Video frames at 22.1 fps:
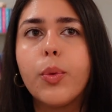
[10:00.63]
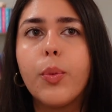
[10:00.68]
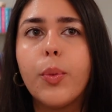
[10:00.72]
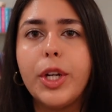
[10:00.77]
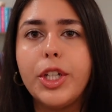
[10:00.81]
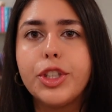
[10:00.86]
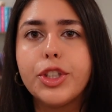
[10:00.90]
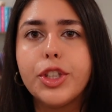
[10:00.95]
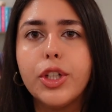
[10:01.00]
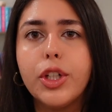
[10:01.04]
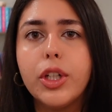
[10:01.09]

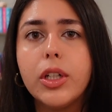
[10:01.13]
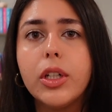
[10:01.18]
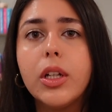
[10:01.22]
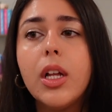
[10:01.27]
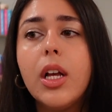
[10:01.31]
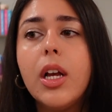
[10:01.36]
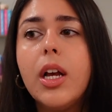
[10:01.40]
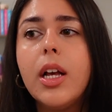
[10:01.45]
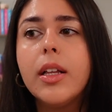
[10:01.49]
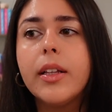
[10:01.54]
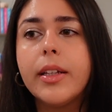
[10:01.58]
Rachel,
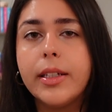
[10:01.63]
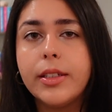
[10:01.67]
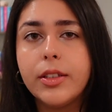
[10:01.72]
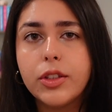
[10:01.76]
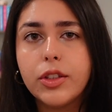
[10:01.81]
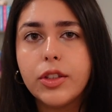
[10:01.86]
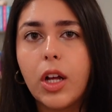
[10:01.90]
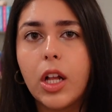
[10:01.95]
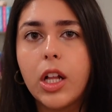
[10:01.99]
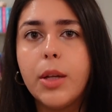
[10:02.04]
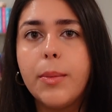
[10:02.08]
Lynn
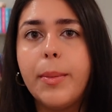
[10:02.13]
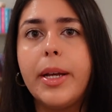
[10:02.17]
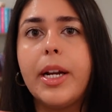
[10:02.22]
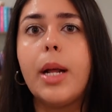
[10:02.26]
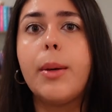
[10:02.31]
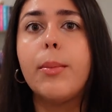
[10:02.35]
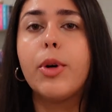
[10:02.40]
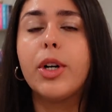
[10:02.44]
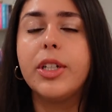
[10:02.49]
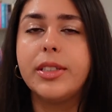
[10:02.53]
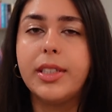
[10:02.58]
Solomon,
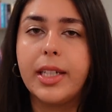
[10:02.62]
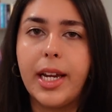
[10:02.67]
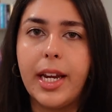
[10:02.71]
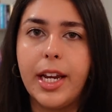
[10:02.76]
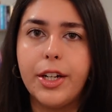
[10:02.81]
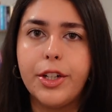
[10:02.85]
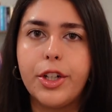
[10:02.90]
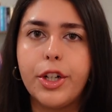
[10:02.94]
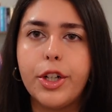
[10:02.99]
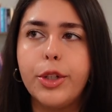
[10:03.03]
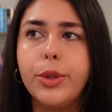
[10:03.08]
and Marissa
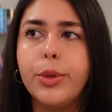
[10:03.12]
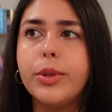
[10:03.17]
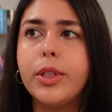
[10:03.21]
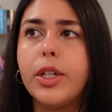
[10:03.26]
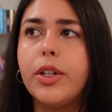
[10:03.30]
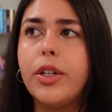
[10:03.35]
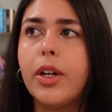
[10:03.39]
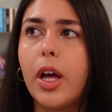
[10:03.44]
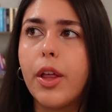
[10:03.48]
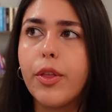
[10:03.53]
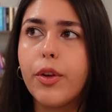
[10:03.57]
Cantor, who's
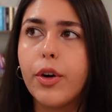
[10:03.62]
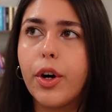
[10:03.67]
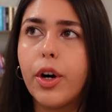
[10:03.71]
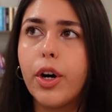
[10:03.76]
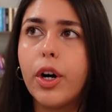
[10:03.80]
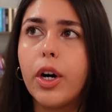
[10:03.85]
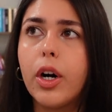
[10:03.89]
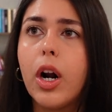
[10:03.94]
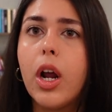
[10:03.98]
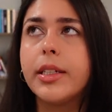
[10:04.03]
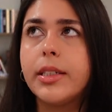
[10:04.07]

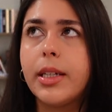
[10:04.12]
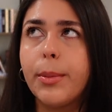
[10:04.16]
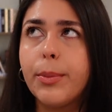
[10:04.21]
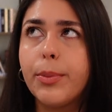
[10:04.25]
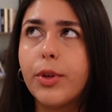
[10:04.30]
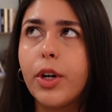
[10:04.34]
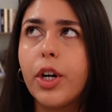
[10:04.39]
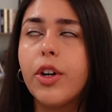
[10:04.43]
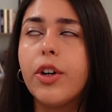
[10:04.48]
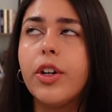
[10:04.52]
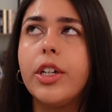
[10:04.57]
another
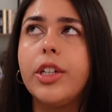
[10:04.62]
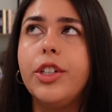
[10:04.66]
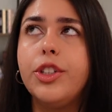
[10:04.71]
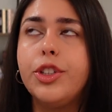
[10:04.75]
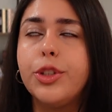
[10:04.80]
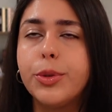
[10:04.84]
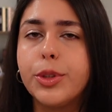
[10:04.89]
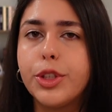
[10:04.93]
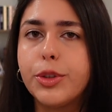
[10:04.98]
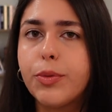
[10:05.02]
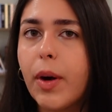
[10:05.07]
contemporary
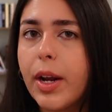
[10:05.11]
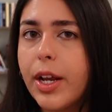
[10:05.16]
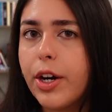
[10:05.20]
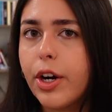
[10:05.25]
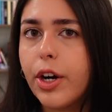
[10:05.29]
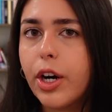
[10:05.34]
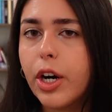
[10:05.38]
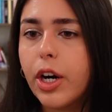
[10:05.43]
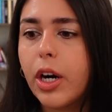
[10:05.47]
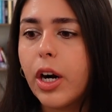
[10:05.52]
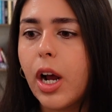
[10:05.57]
Jewish
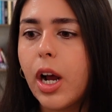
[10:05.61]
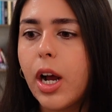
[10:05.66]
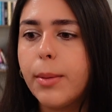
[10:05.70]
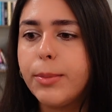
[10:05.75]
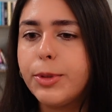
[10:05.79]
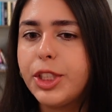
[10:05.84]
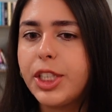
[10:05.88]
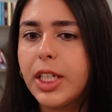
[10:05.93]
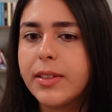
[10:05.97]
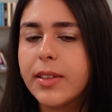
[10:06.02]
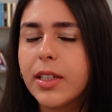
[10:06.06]
writer,
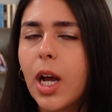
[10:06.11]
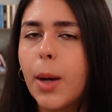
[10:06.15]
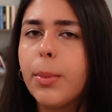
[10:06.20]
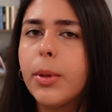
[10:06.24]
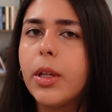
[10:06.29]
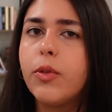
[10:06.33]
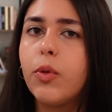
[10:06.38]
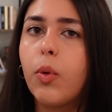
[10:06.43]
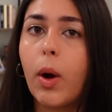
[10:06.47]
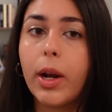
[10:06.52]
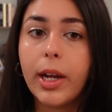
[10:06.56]
she has a
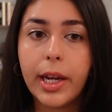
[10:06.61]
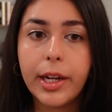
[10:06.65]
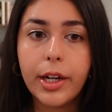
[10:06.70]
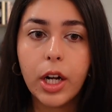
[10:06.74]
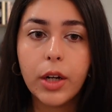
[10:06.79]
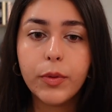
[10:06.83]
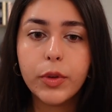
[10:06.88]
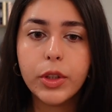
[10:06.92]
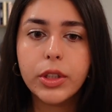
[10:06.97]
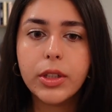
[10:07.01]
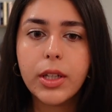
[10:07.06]
couple of YA
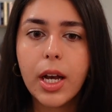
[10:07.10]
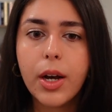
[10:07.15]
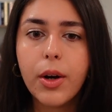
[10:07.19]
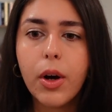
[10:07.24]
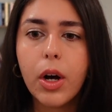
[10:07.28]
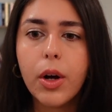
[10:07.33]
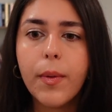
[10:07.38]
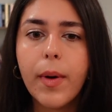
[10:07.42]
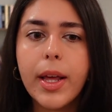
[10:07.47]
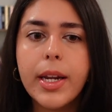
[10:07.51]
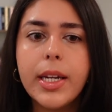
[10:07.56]
novels
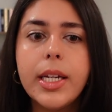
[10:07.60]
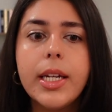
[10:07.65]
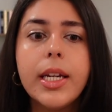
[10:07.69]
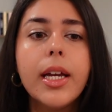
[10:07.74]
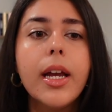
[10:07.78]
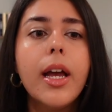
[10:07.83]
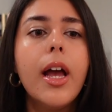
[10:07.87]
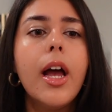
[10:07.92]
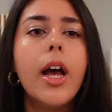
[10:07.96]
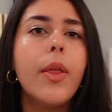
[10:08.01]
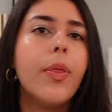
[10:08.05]
out
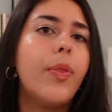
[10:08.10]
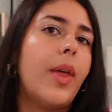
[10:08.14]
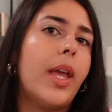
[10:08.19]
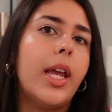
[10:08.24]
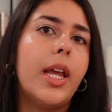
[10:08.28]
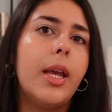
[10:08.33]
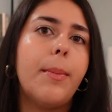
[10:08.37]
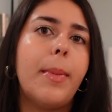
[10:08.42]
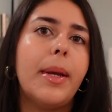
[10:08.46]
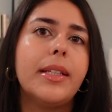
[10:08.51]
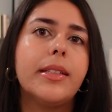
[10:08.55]
already.
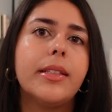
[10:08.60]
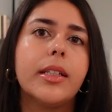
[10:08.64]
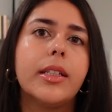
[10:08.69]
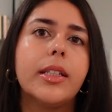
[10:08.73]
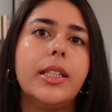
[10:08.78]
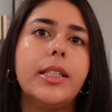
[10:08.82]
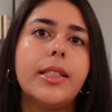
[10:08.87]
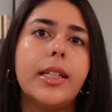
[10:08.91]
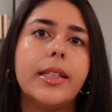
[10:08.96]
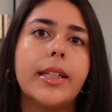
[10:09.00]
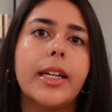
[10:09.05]
They
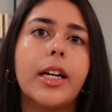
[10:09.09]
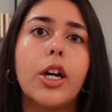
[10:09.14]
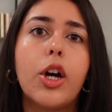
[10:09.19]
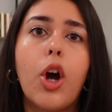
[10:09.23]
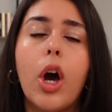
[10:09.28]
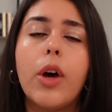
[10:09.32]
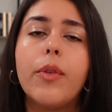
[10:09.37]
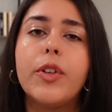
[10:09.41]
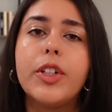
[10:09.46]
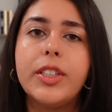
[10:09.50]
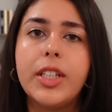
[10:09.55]
basically did like a
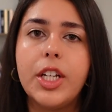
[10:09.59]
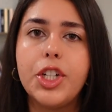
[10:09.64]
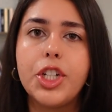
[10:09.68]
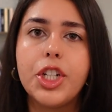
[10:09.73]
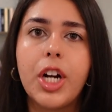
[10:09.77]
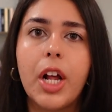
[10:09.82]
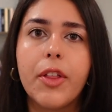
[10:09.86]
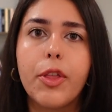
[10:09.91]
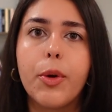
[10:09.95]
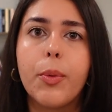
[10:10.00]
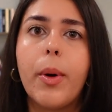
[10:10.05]

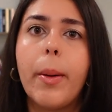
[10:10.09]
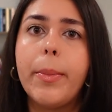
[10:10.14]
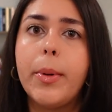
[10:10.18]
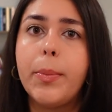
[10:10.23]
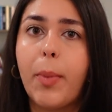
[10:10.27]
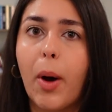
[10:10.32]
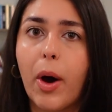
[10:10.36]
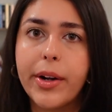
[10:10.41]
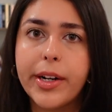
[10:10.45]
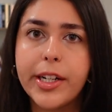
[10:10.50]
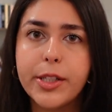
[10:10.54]
conversation at the
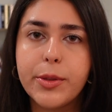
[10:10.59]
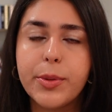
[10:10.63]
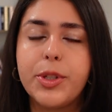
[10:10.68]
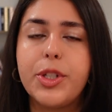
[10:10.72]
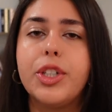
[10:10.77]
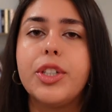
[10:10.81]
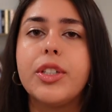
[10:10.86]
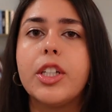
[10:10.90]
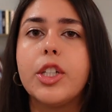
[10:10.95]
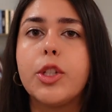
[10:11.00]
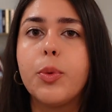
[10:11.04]
Ripped Bodice,
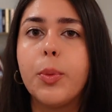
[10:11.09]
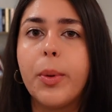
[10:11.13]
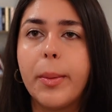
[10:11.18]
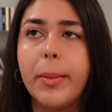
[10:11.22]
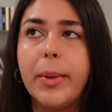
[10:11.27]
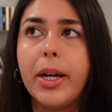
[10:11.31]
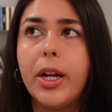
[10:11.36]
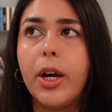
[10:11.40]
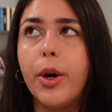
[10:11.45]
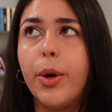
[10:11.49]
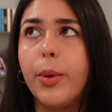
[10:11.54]
which is this
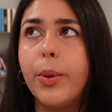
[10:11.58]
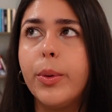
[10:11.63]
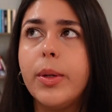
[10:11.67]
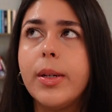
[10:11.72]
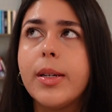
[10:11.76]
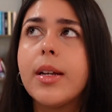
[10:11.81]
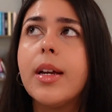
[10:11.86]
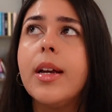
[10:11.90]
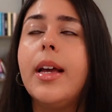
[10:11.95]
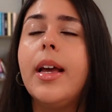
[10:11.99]
women-owned